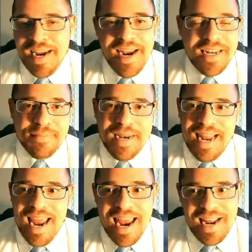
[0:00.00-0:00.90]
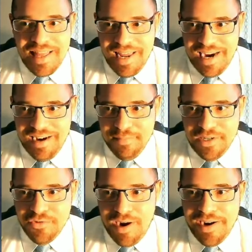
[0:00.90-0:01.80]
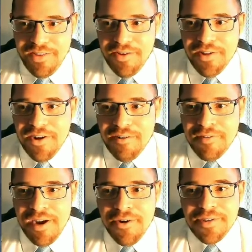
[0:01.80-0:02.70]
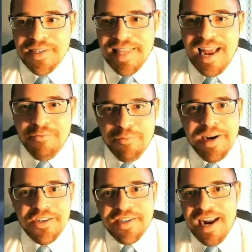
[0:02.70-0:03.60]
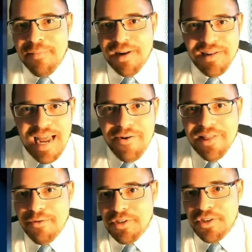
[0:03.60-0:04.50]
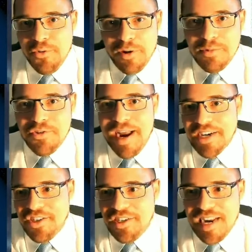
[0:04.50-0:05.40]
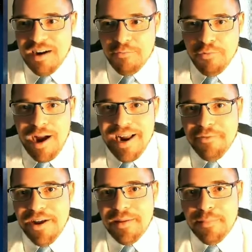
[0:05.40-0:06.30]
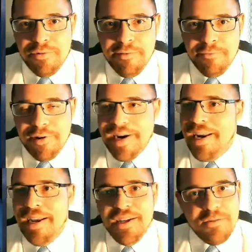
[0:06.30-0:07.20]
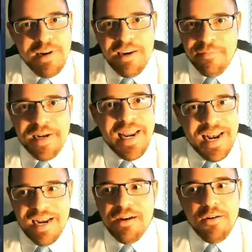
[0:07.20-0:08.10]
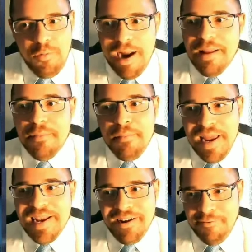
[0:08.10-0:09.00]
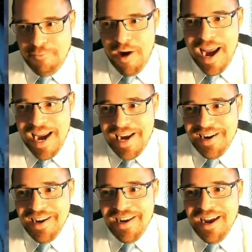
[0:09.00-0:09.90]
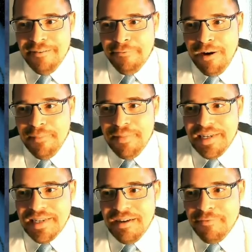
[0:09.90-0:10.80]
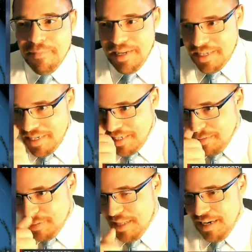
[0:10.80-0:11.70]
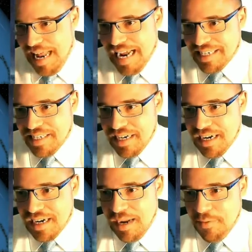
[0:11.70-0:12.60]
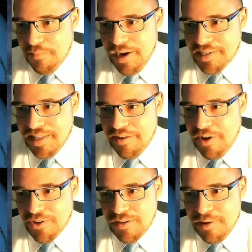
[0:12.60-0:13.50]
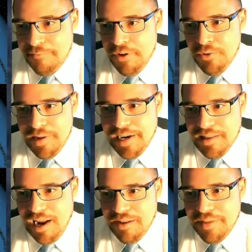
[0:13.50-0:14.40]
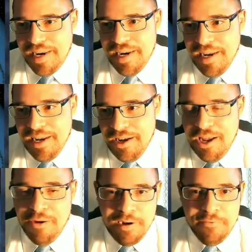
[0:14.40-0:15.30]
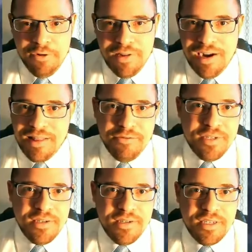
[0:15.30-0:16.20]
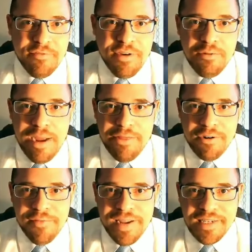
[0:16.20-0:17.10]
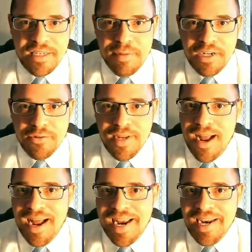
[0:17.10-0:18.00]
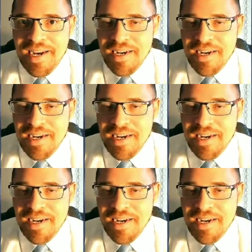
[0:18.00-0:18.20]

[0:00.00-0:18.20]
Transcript: it has been anything but dry along the Gulf Coast, as that ridge has kind of been allowing those storm tracks to just kind of ride around the periphery. So we've been getting quite a bit of rain uh, from these uh, from these systems in the last uh, couple months, and they've also been fueling a lot of the helping to fuel a lot of those severe weather events, especially those high